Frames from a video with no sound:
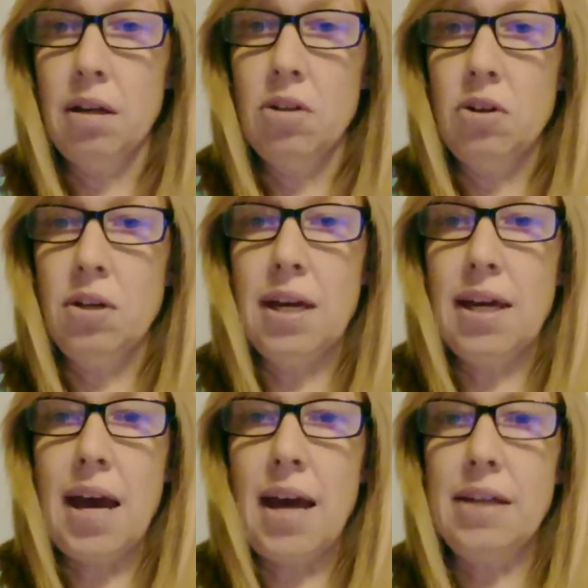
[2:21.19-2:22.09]
You can get
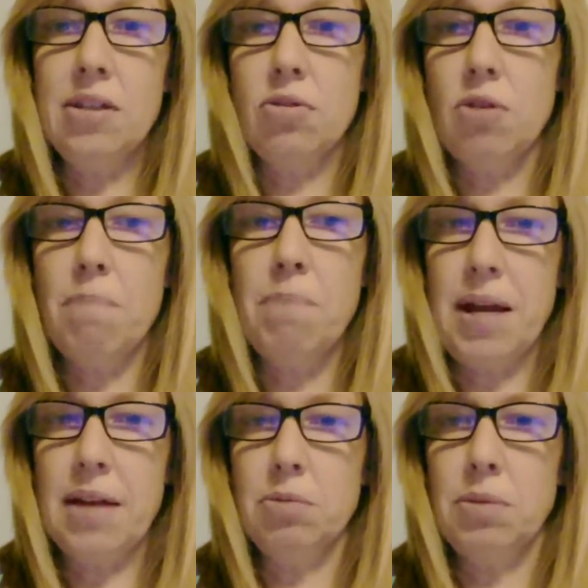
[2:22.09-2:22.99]
khaki scrub
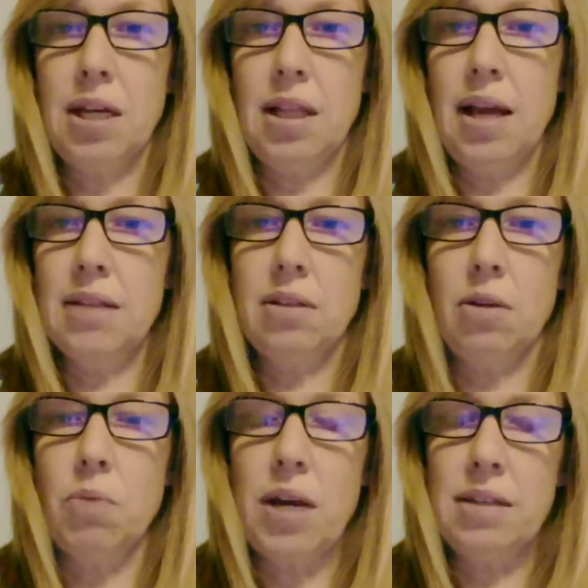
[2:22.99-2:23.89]
pants with the
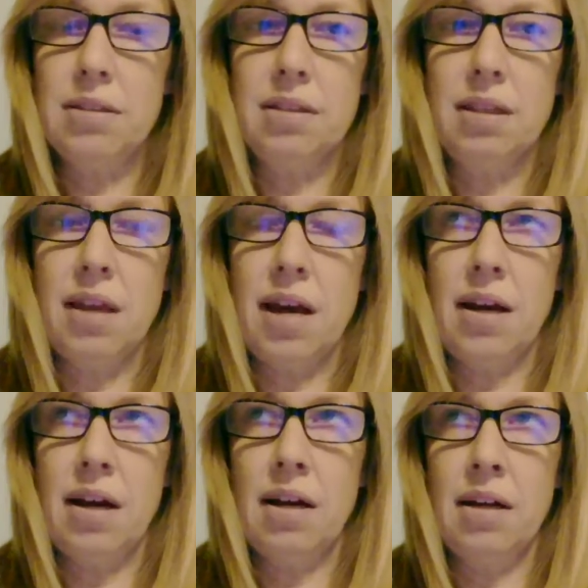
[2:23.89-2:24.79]
elastic waist
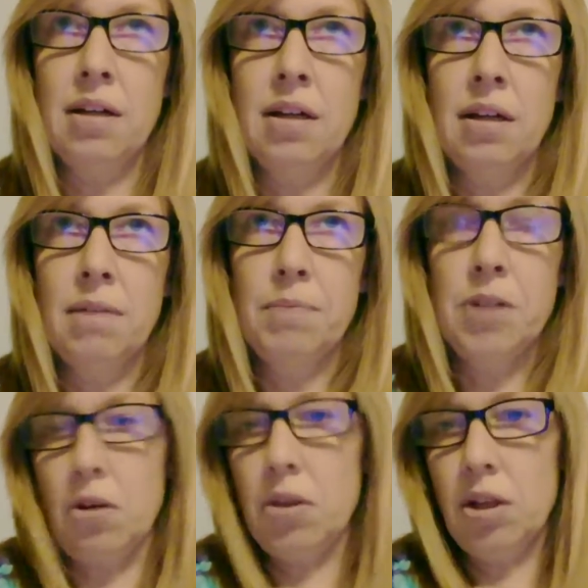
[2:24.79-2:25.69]
that
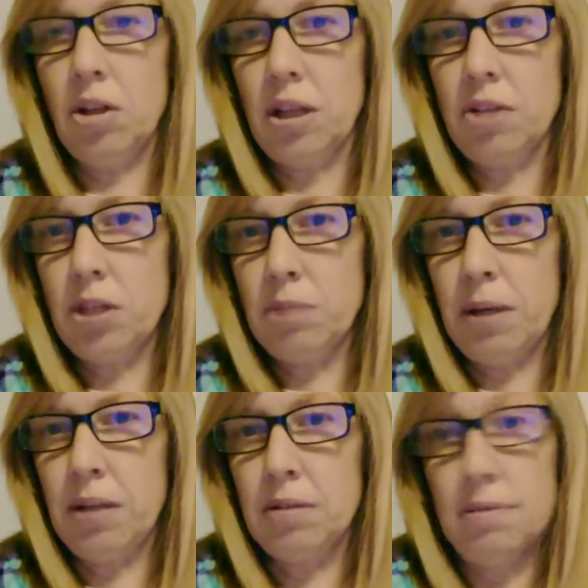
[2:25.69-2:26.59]
they look like dress
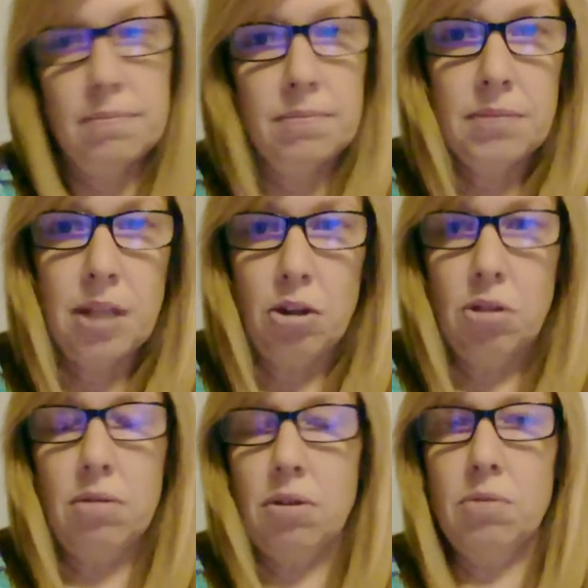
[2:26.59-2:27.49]
pants, and
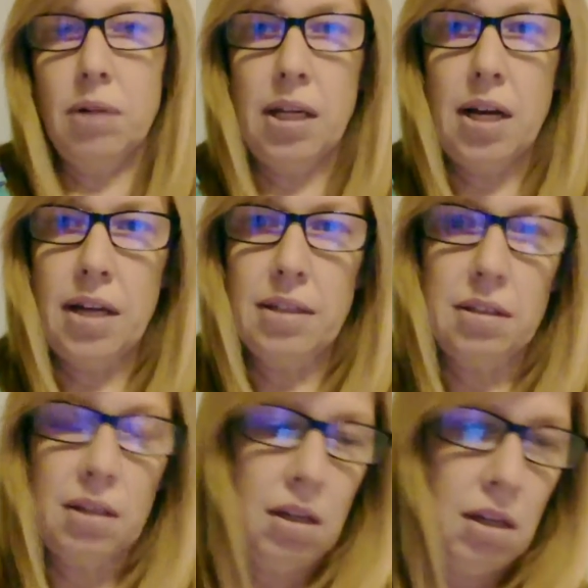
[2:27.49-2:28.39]
they're really
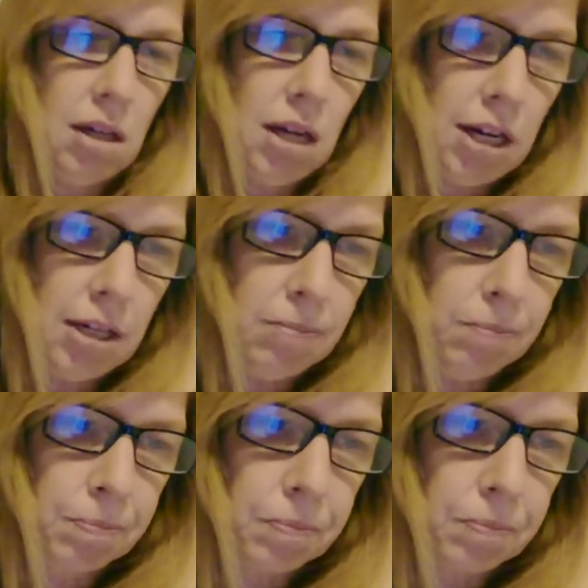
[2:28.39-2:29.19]
nice. Um,